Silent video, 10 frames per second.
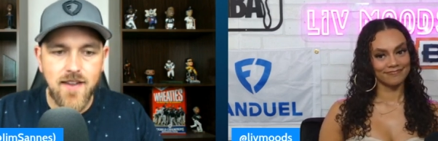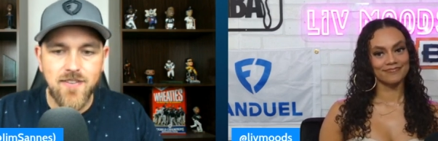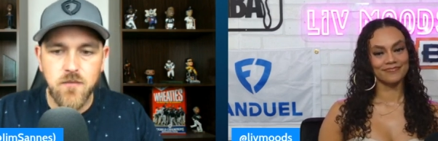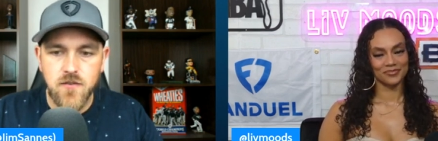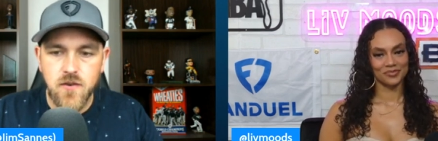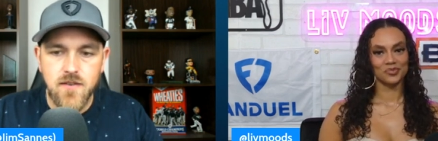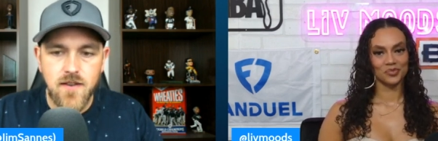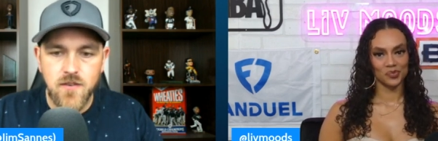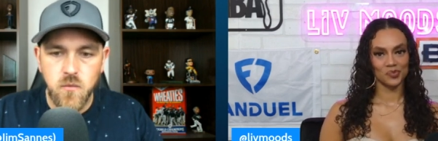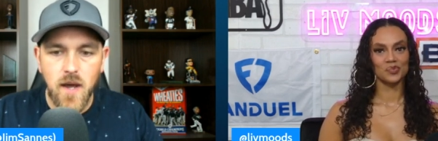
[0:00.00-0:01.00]
Speaker 1: had some issues
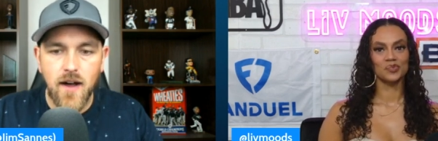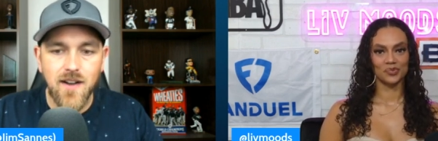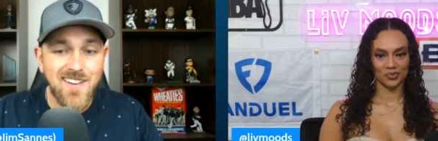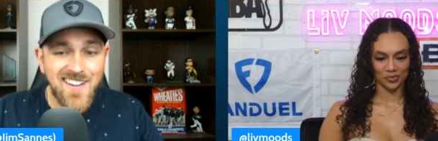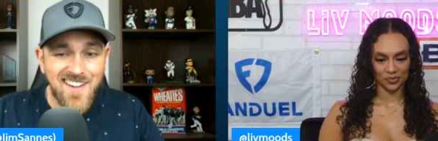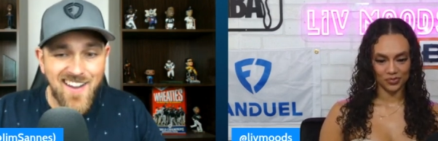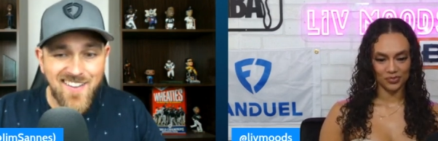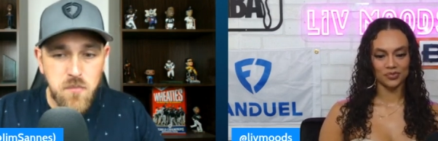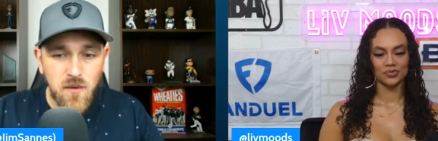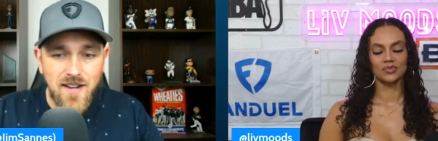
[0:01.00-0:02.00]
as well. And
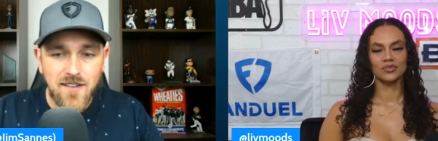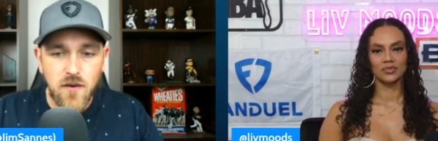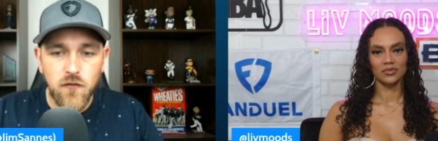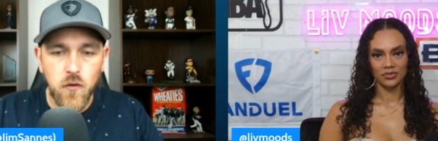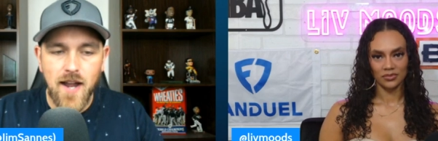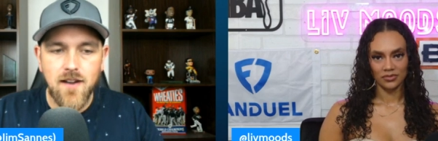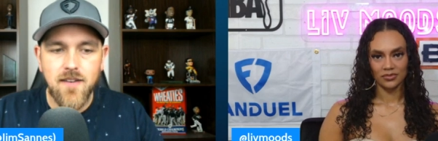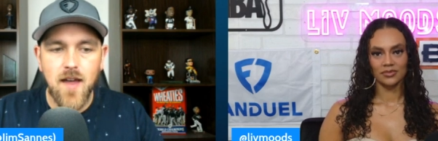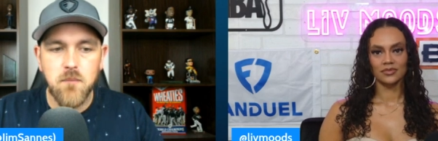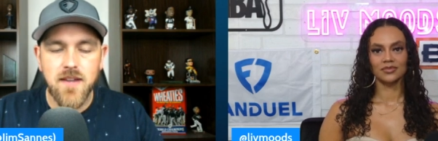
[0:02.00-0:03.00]
it's important not to overreact
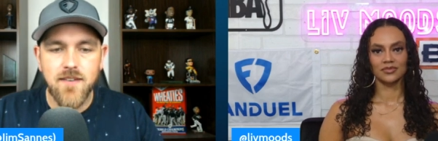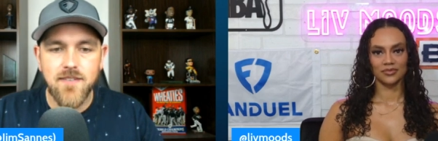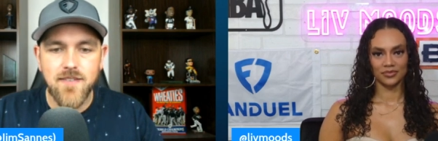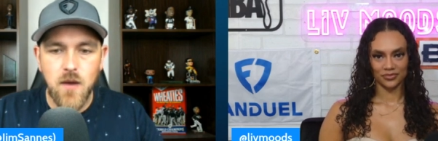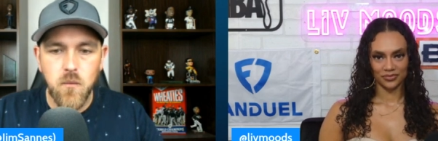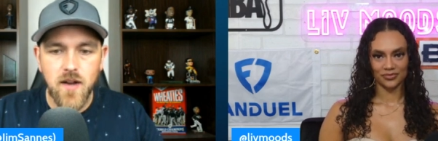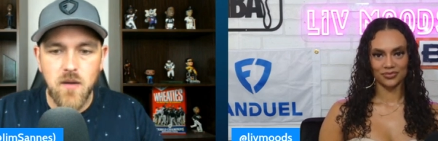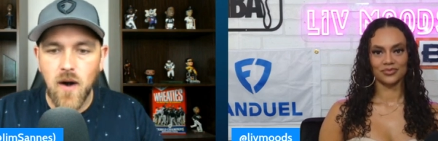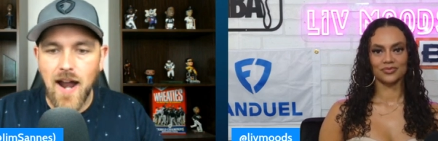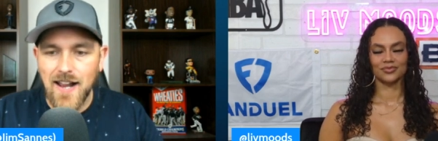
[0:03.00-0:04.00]
to that, because they will
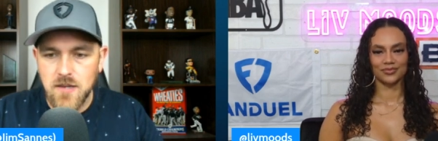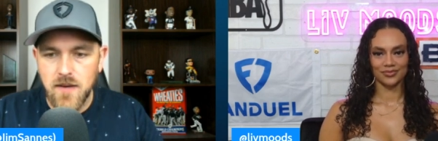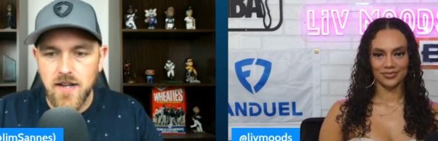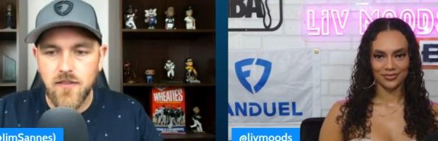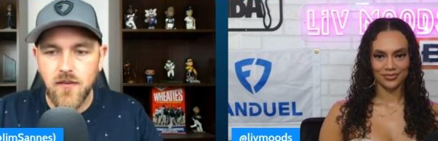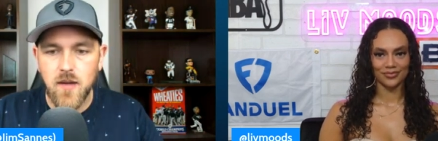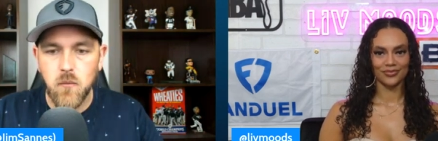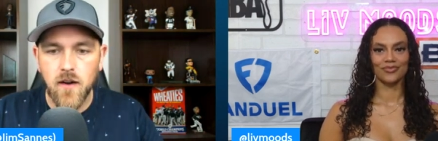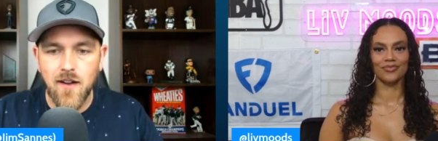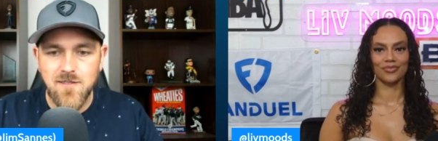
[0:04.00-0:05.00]
get more acclimated. They'll get
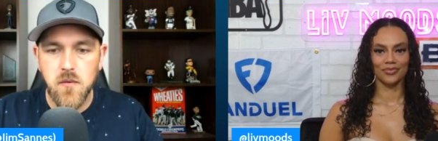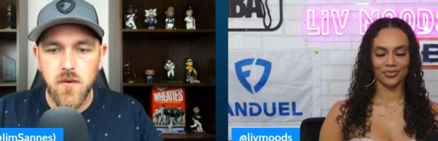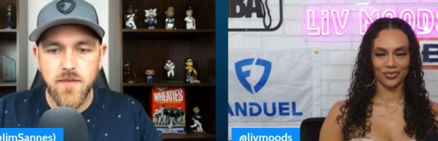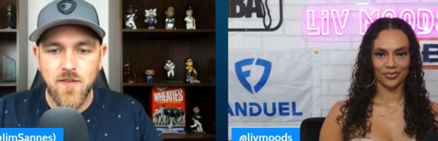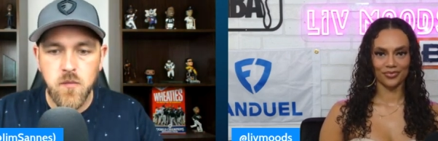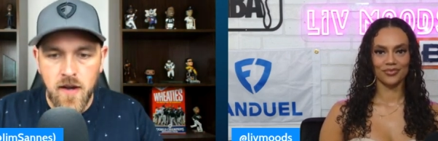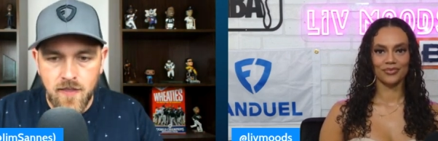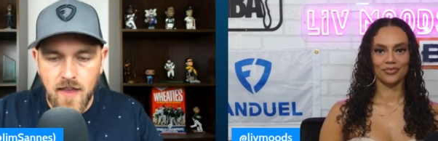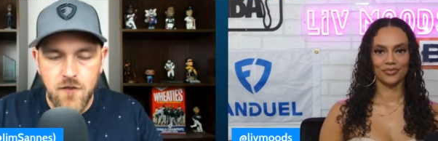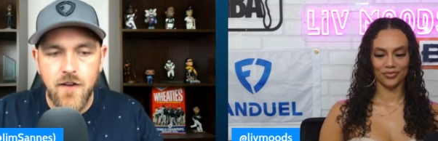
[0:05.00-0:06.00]
more comfortable with the speed
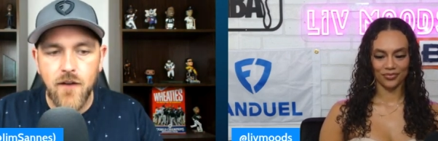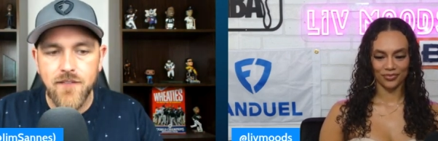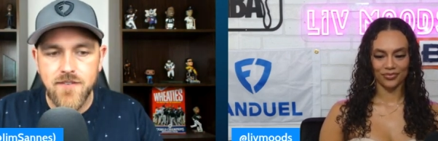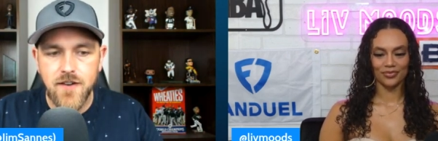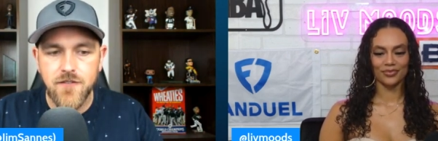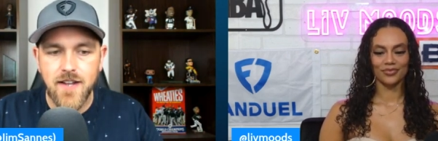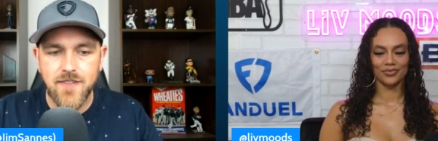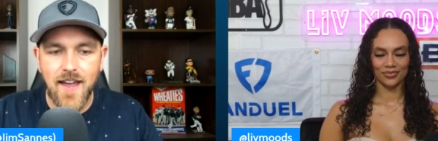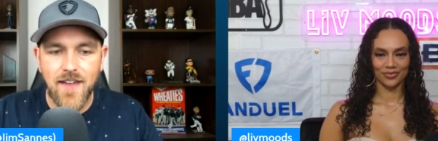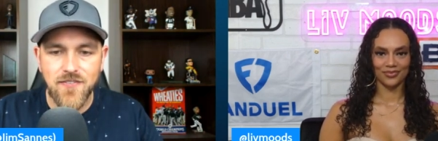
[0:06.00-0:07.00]
of the NFL and stuff
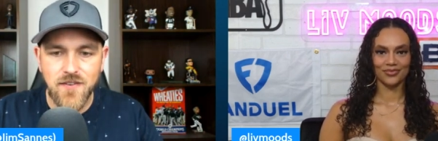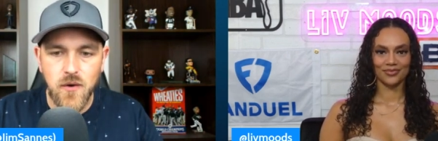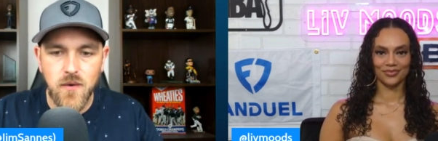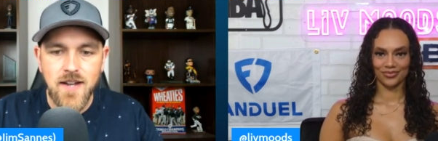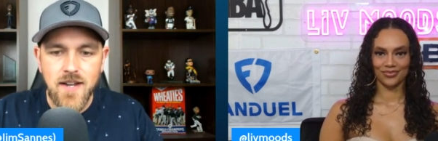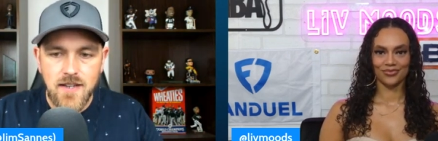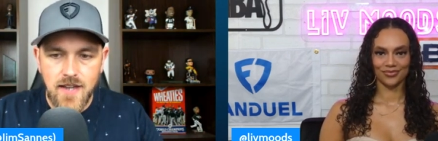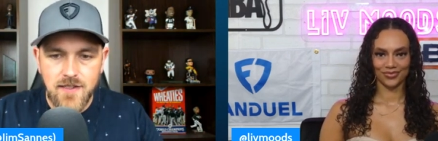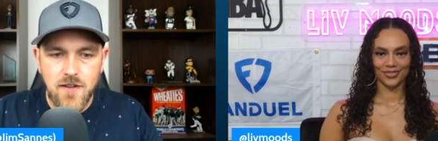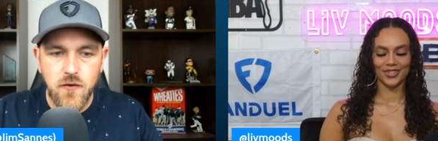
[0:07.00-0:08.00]
like that. So
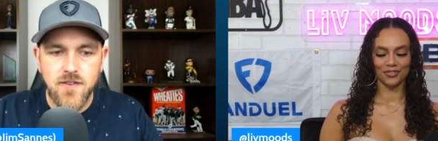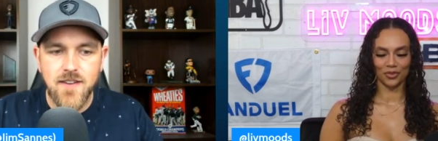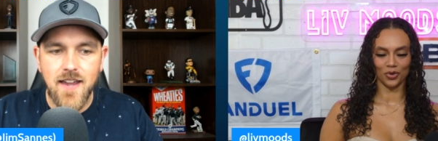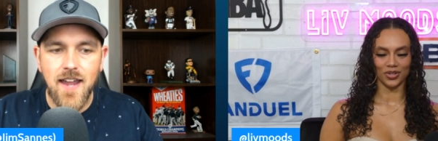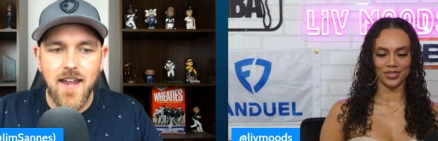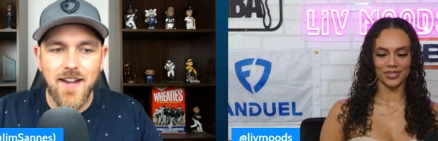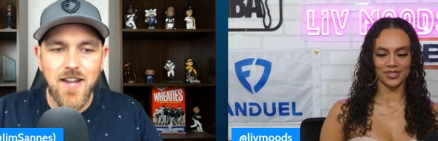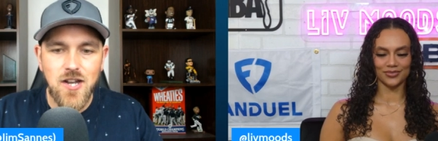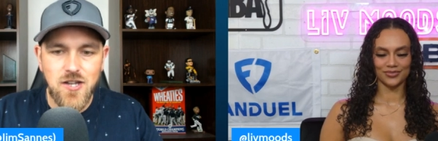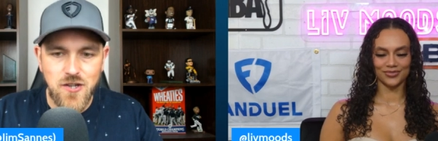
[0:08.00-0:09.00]
like Liv was saying,
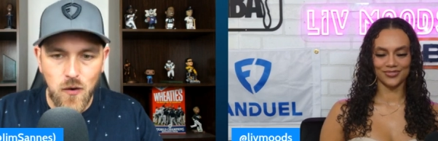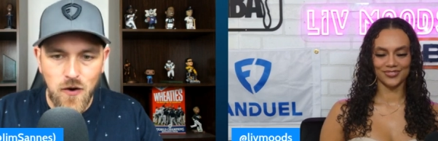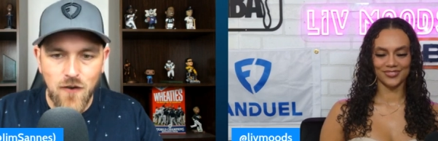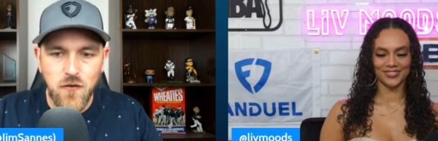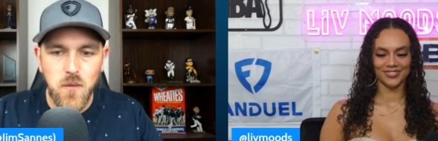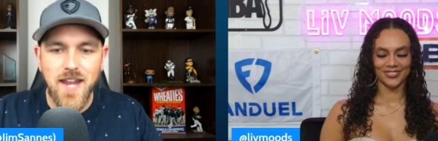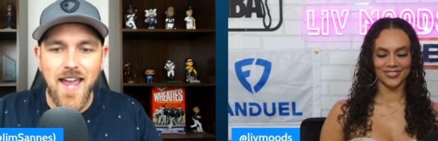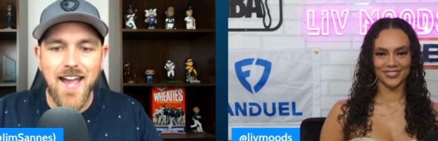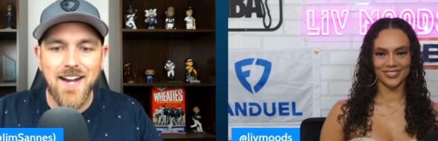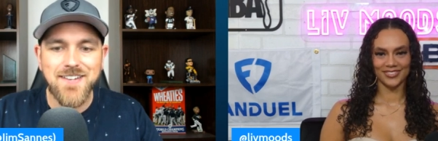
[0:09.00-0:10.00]
don't
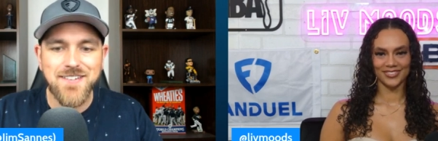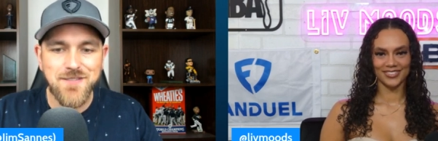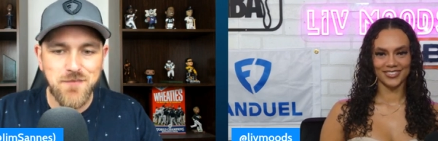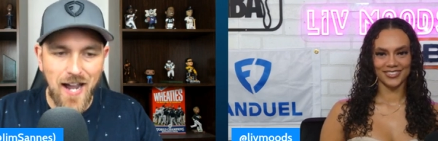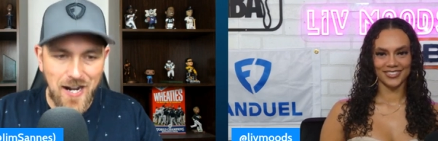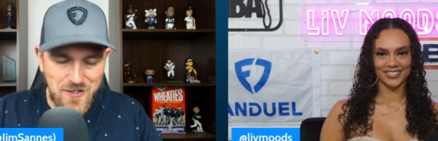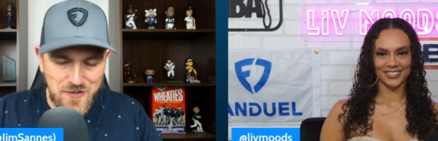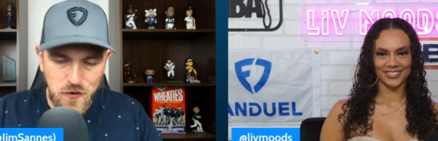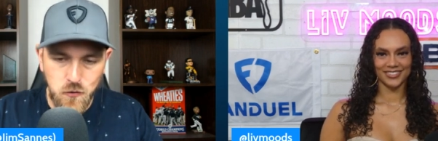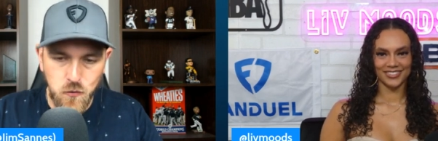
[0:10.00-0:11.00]
overreact. I
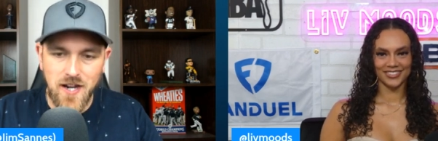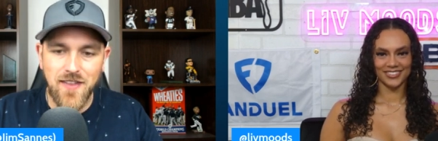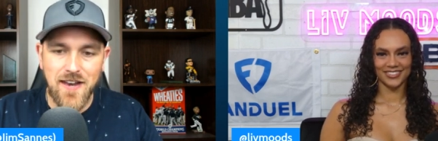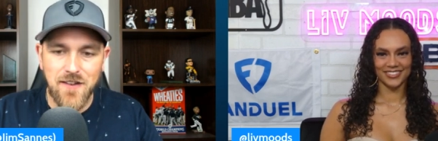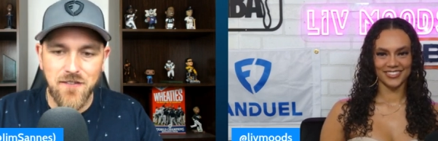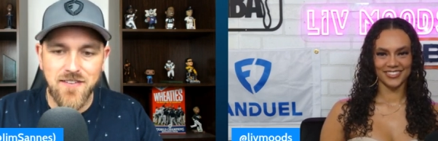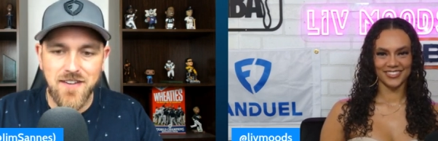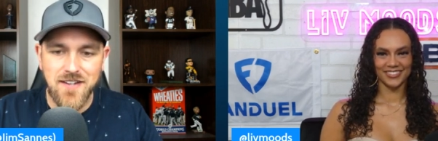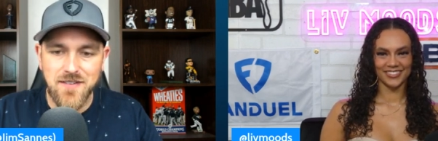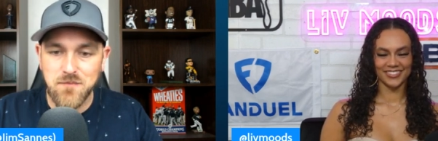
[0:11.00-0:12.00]
agree that let's
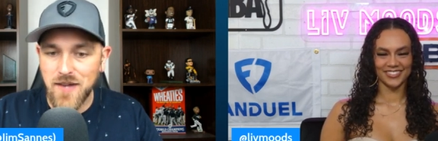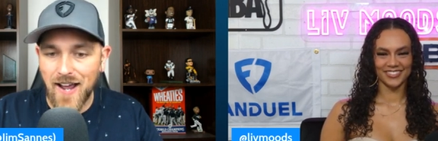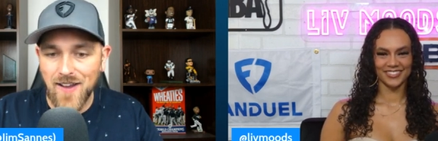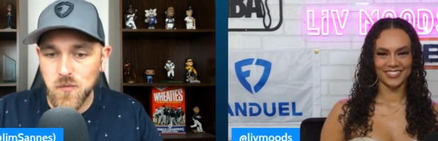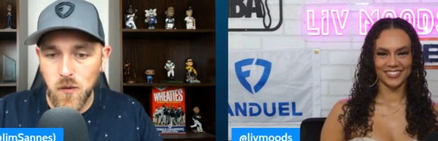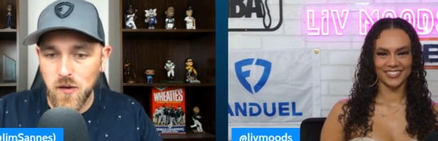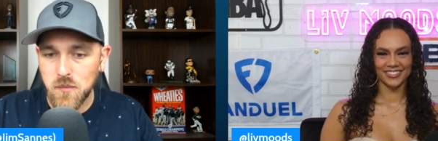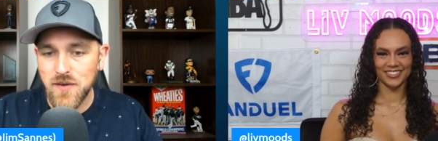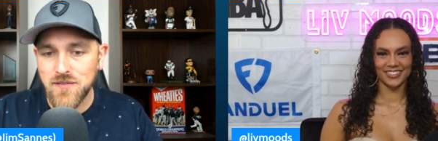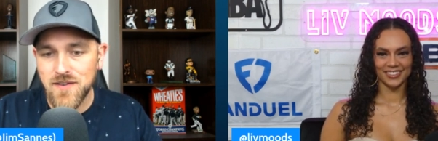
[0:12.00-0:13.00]
see guys more in the
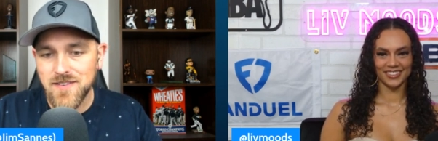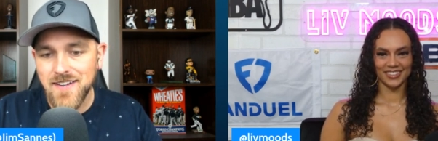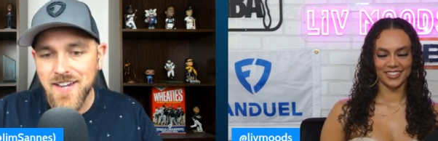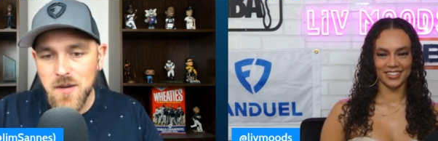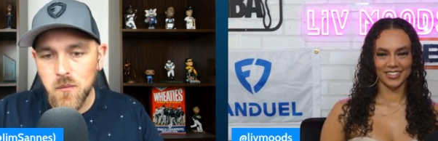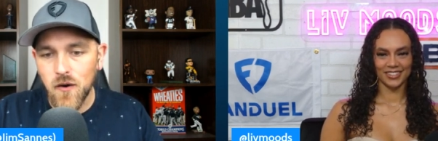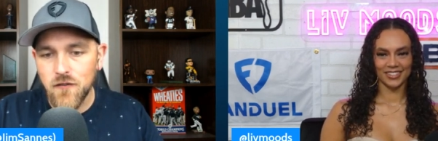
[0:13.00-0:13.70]
preseason. We'll